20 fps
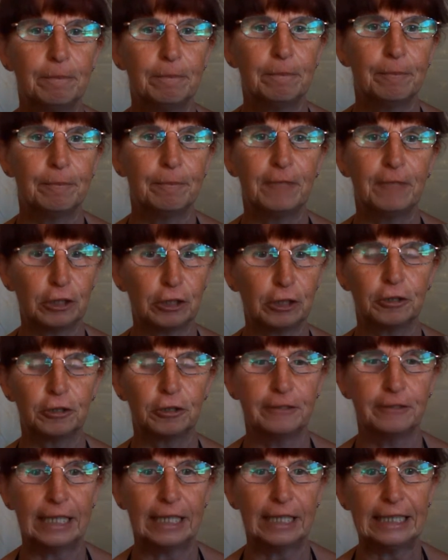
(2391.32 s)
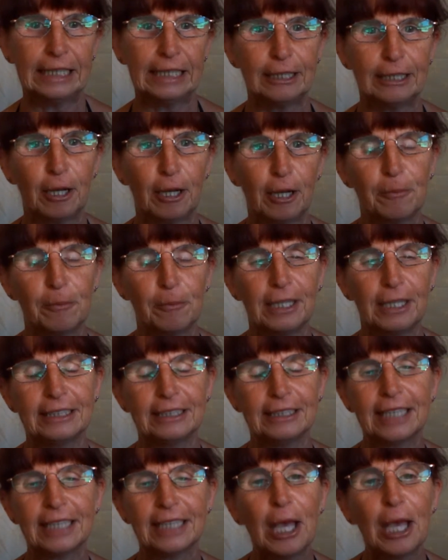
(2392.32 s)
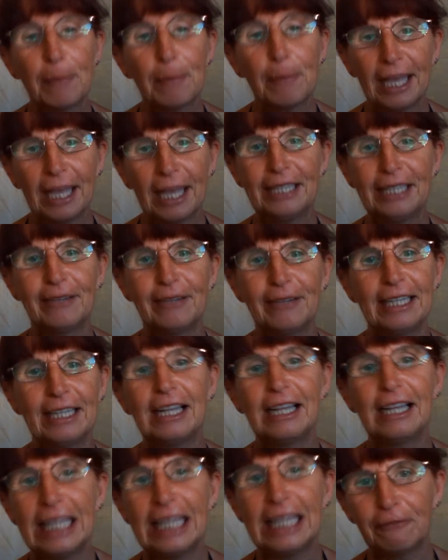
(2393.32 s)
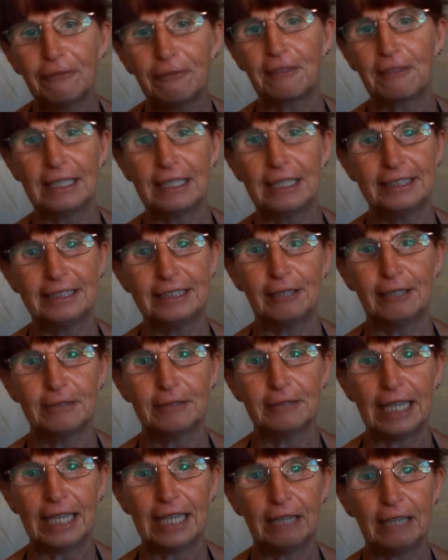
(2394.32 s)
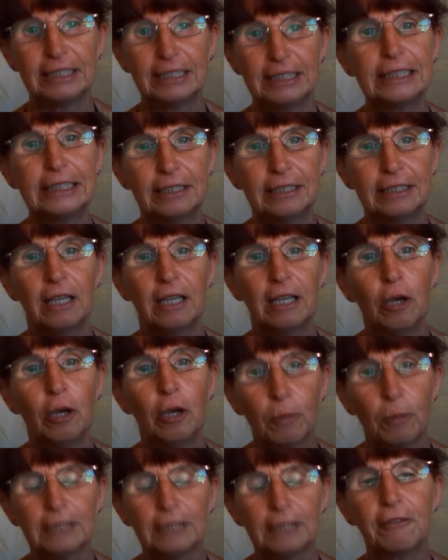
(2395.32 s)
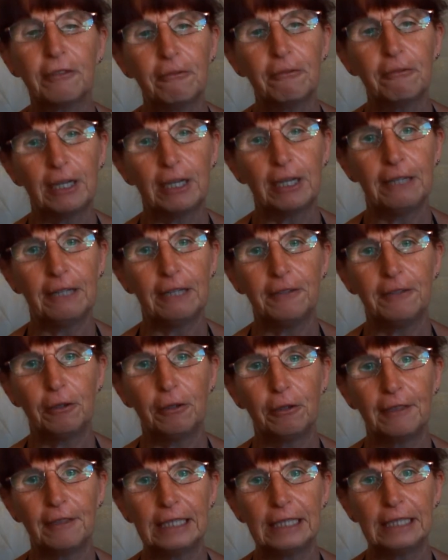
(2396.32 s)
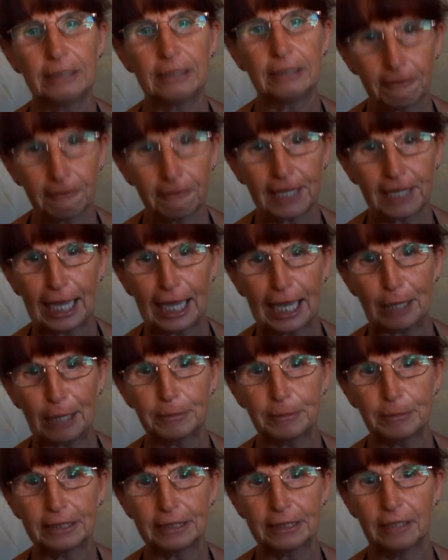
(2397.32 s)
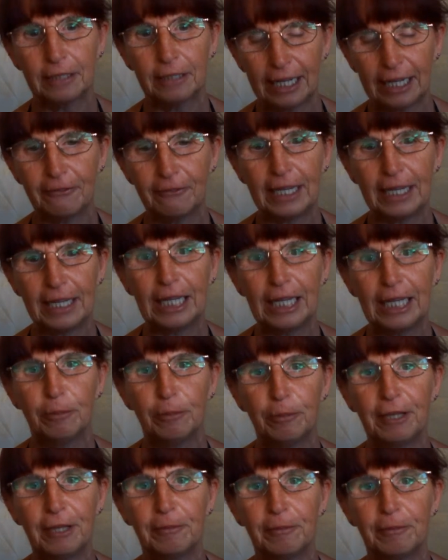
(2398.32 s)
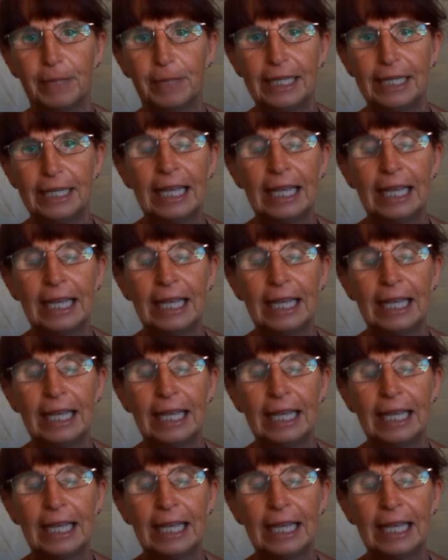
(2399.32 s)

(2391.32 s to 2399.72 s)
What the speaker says: Victorian type ones. But anyway, I love this doll's house. It's one of the very few things I've kept, and I have it here with me.